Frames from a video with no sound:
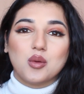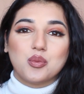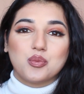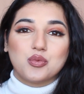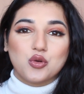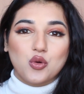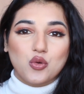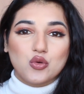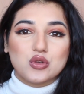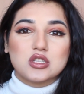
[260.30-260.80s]

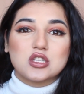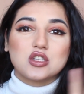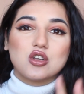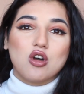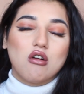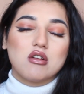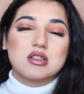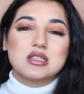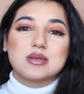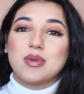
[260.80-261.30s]
pros and
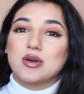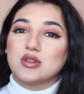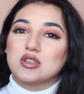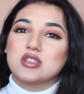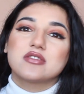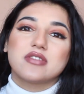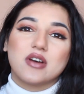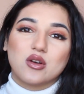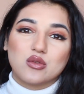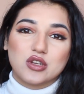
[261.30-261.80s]
cons about
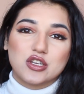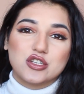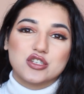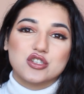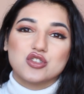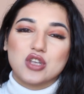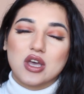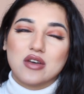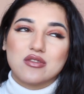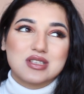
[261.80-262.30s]
this
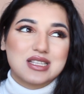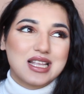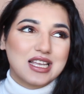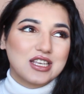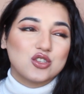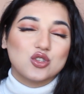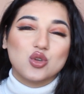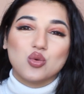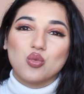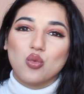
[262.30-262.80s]
foundation. So I was like,
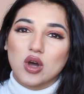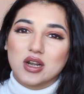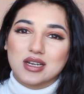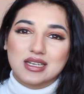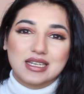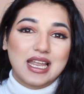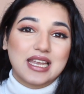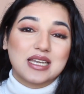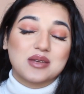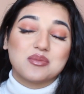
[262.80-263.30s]
you know
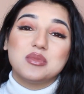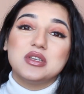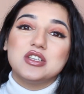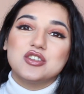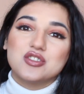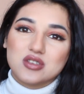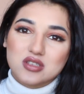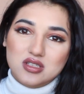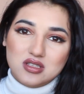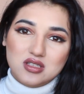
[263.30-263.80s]
what, let me
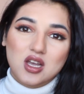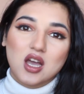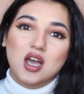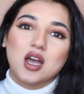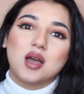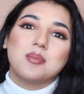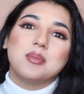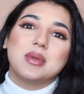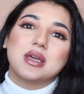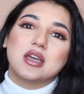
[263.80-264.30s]
just
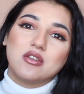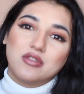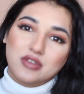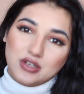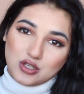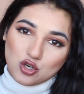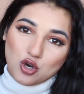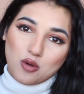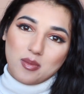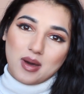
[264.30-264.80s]
make a
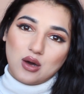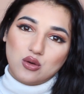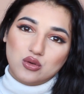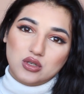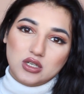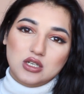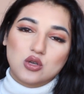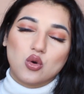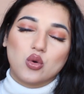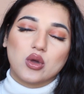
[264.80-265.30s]
video about
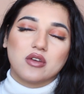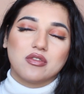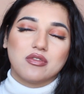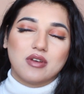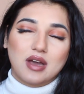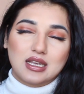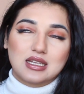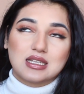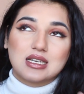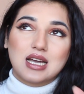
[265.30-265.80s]
it. Okay
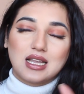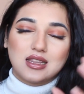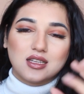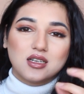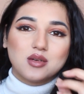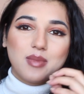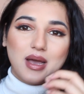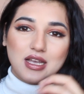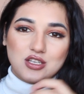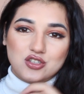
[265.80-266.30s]
fine,
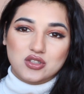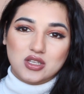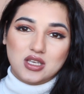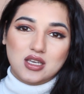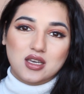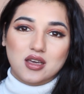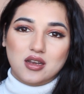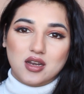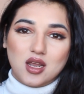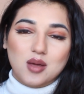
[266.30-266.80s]
color match
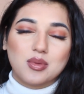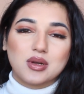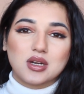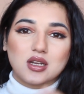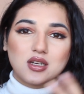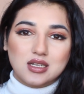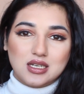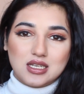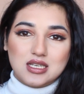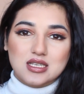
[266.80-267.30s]
nahi kar raha hai, but
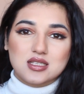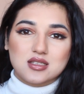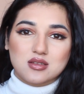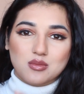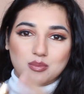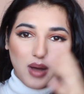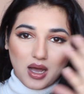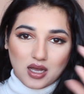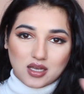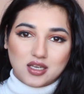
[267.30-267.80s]
at least
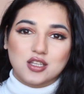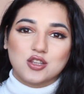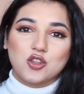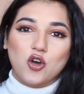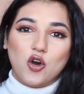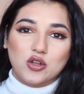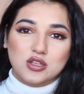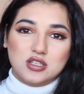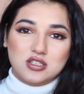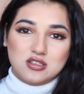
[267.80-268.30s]
baki
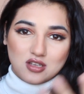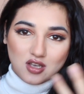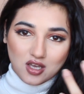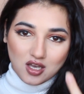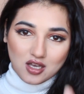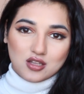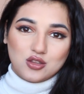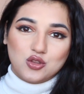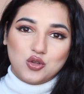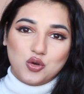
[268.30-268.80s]
thoughts
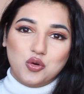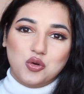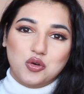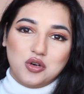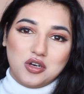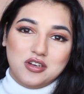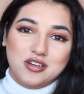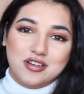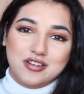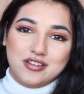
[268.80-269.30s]

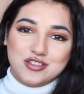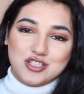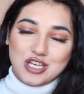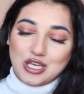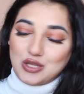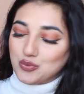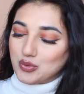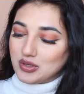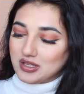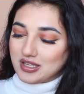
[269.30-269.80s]
to
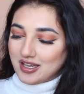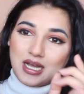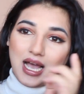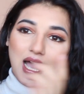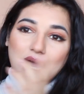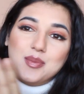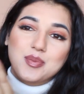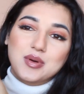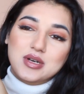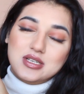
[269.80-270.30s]
genuine hai.
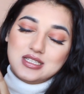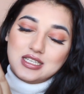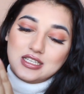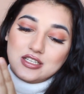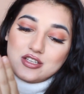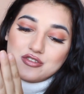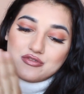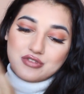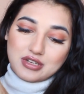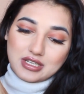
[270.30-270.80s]
I
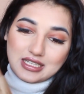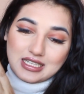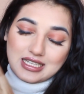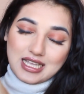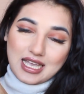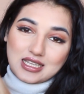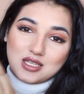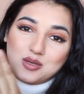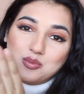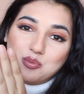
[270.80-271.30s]
personally really
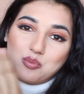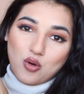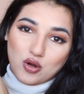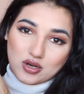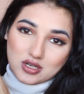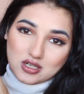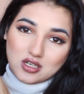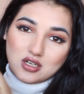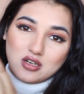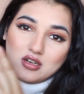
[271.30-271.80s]
like the
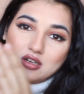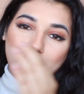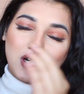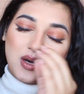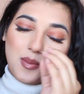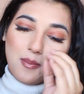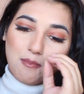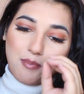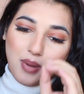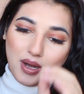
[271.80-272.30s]
bottle,
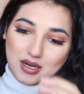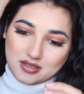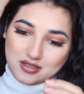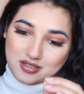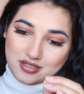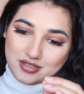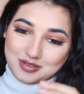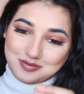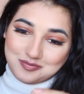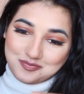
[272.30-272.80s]

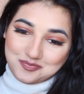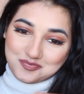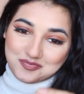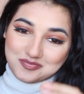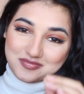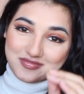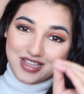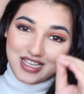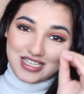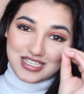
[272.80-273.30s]
but
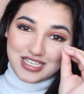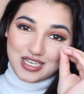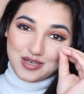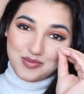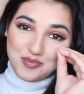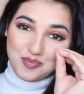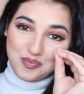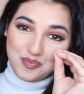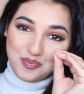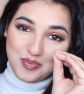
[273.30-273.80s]
there's a
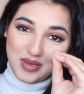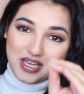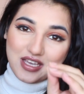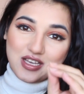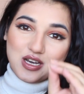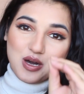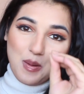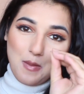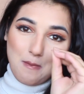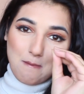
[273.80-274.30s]

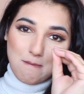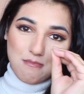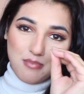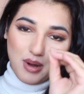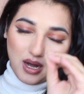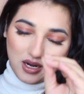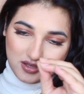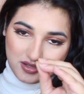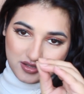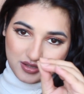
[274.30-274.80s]
big
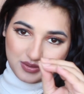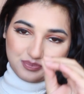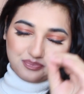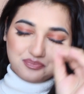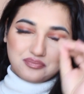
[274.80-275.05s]
but.